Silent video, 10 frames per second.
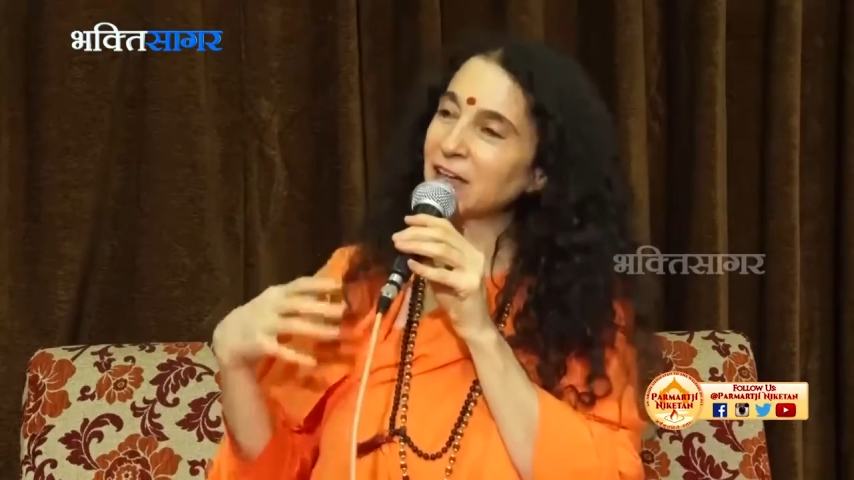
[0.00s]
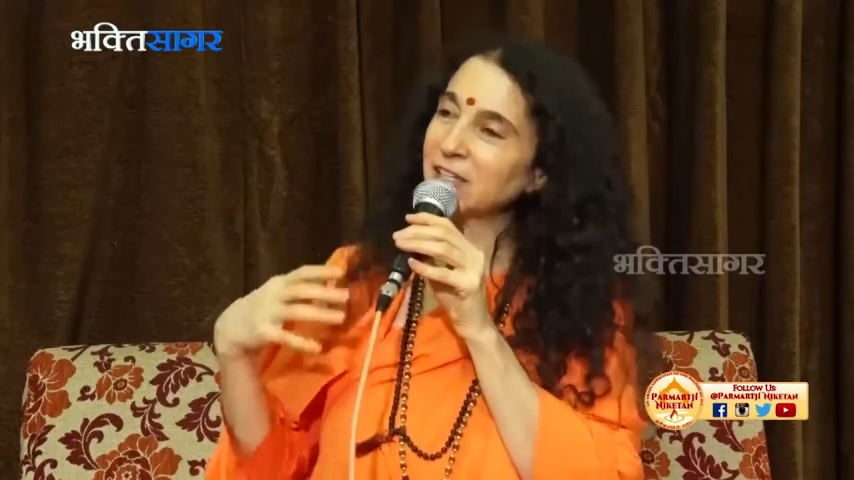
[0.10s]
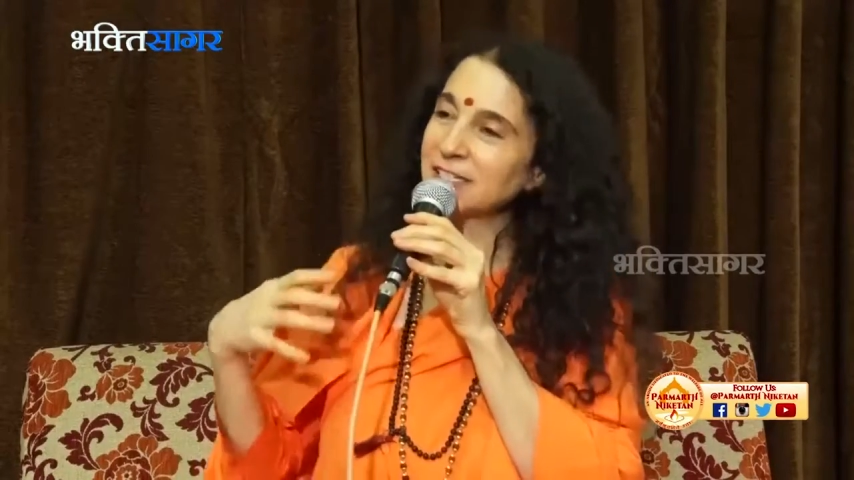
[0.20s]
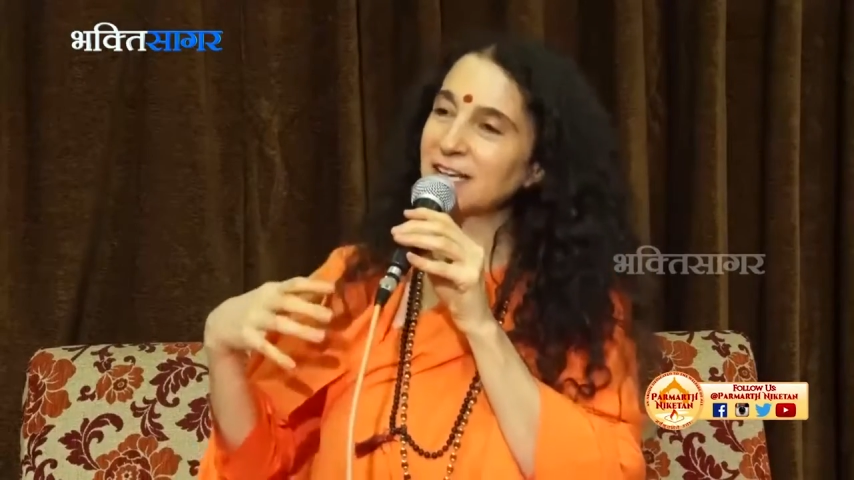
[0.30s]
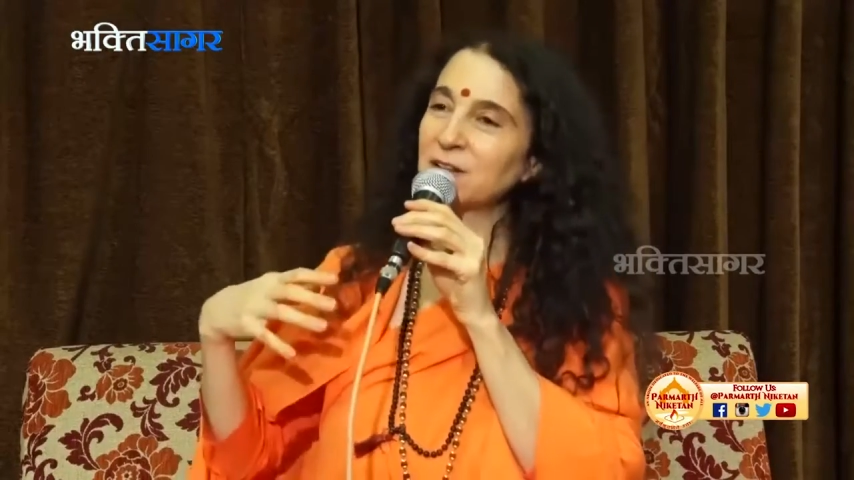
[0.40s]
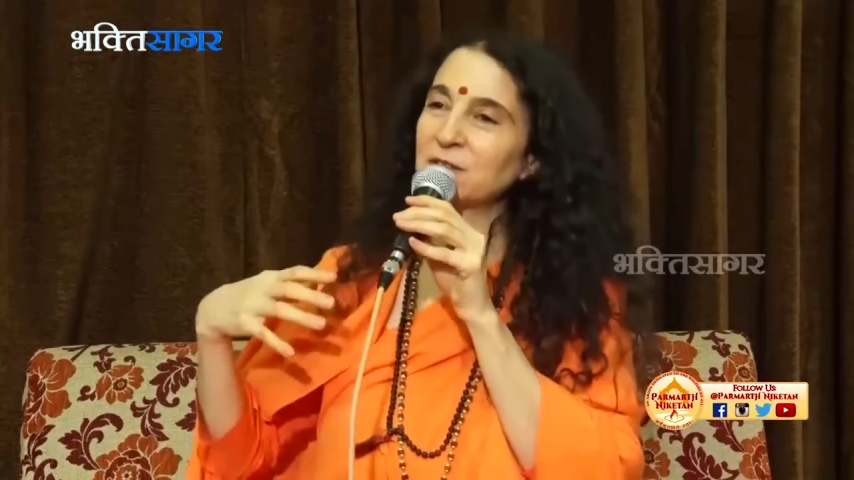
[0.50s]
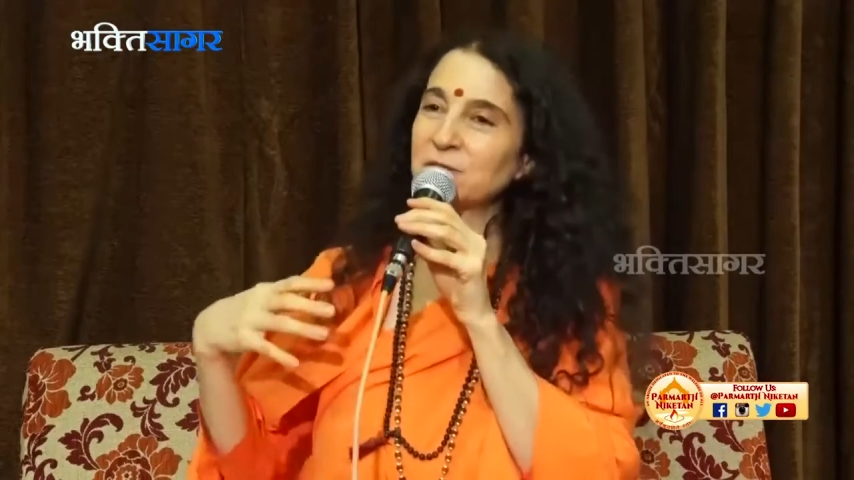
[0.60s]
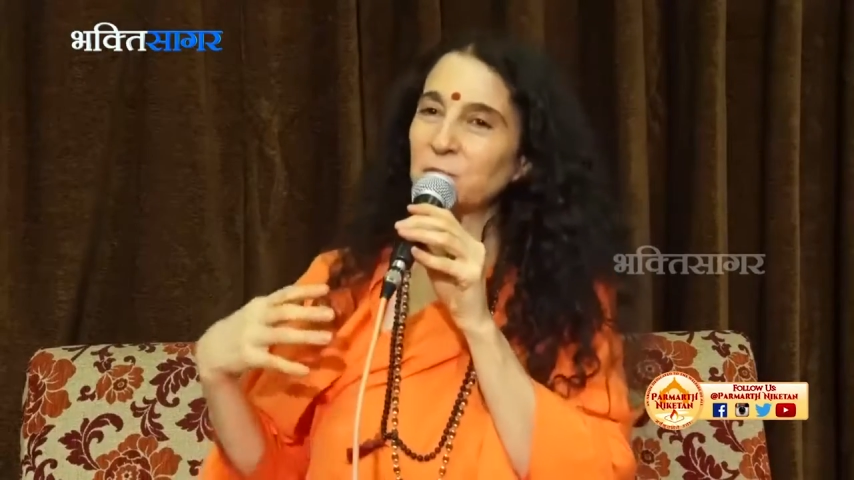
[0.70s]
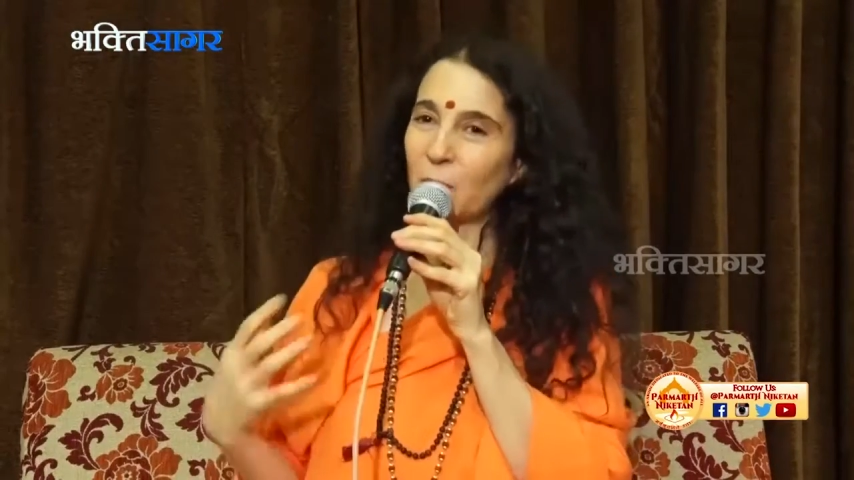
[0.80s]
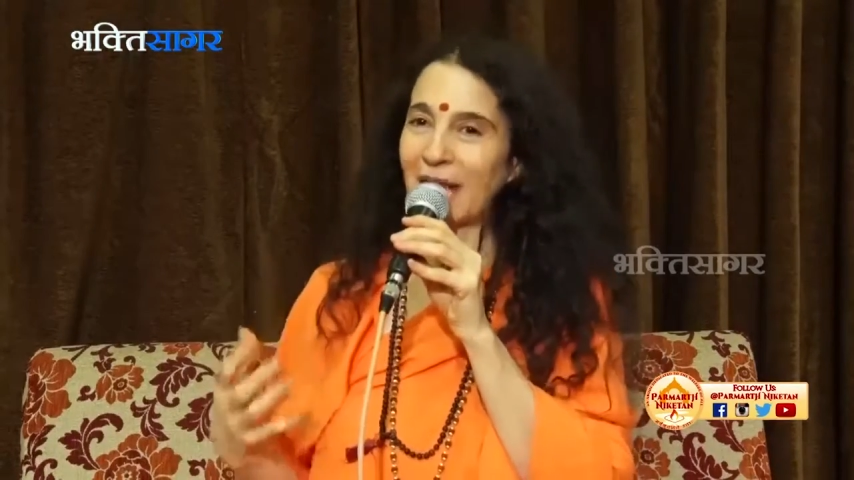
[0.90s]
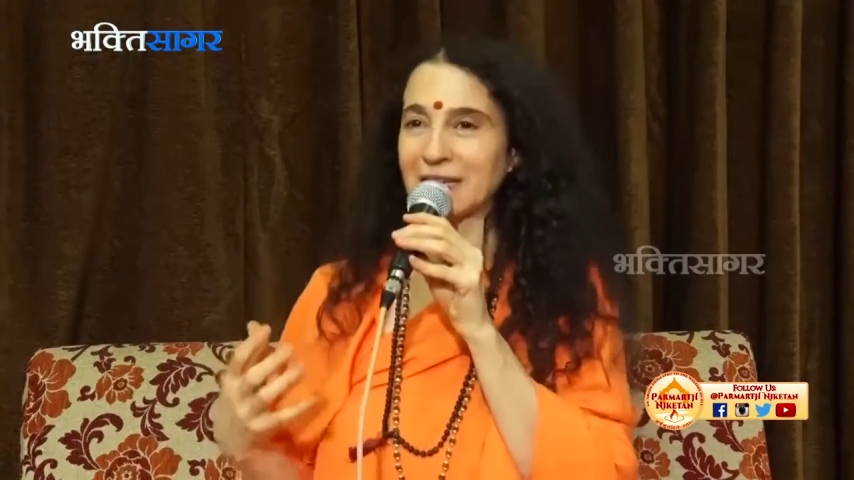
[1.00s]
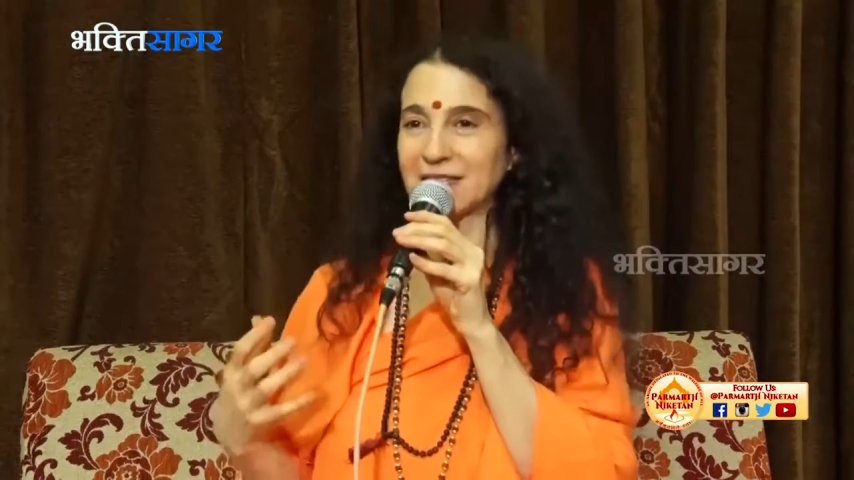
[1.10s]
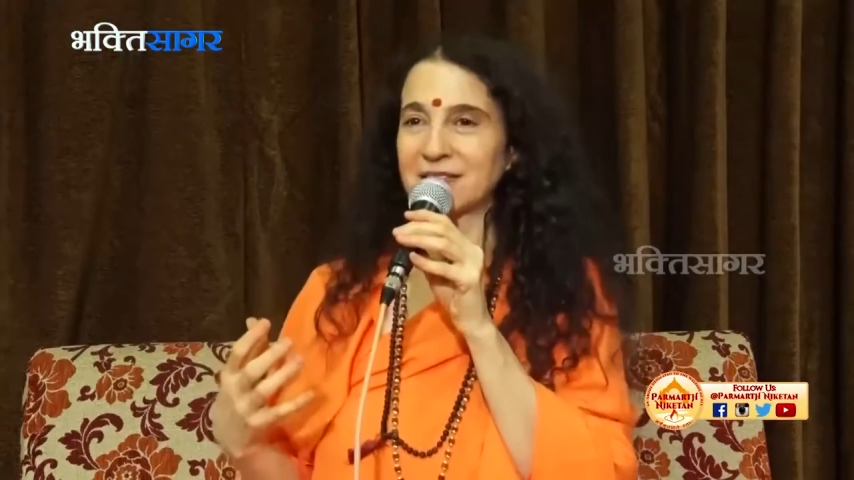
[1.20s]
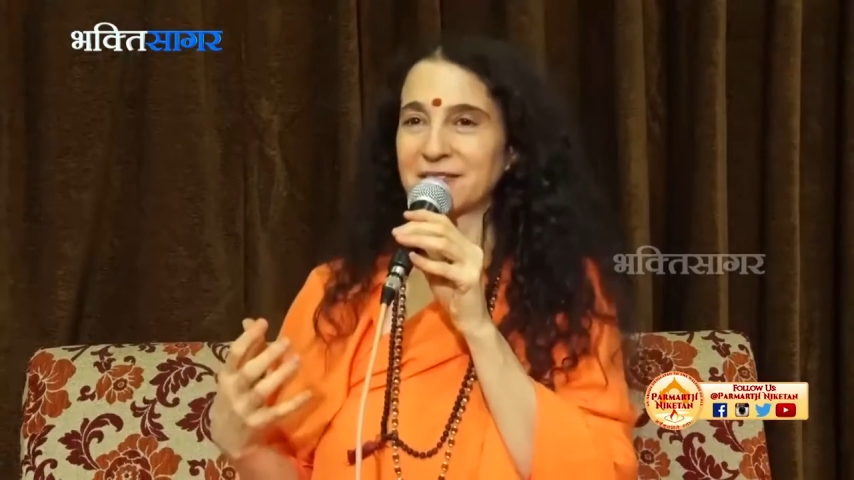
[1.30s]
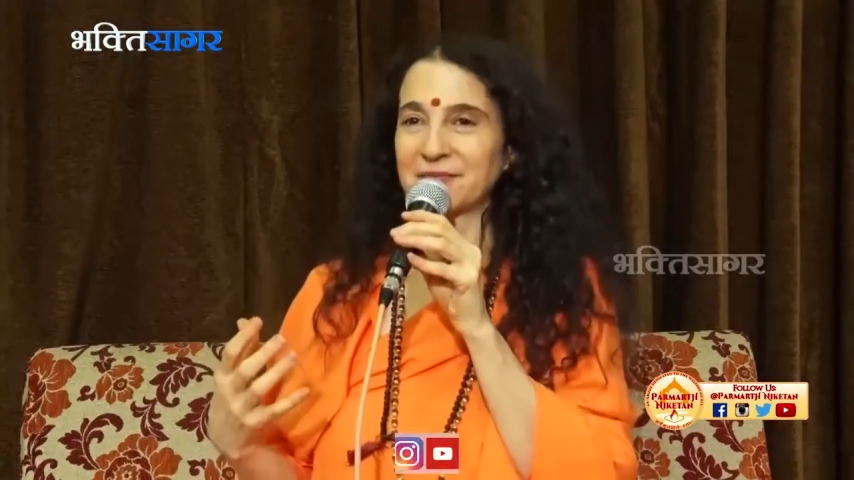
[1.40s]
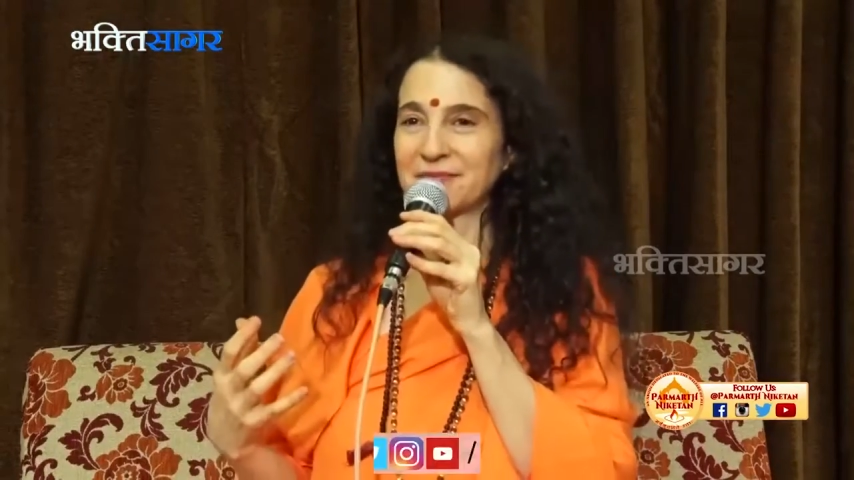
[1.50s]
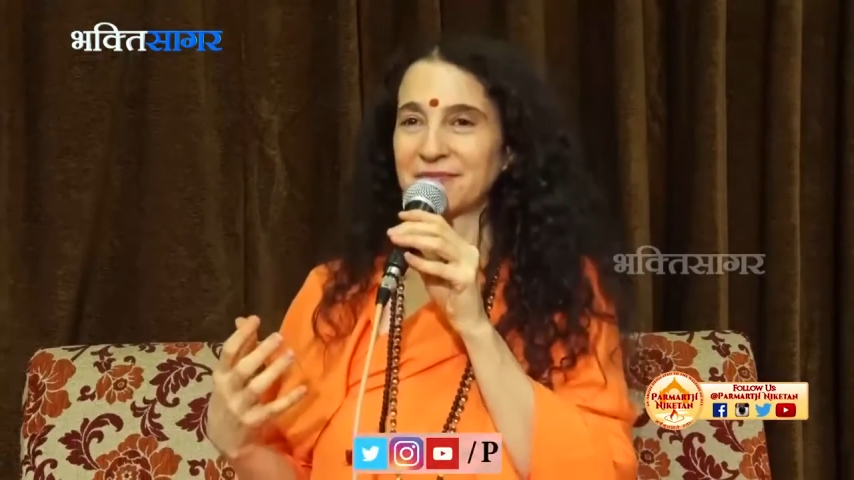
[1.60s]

ourselves wet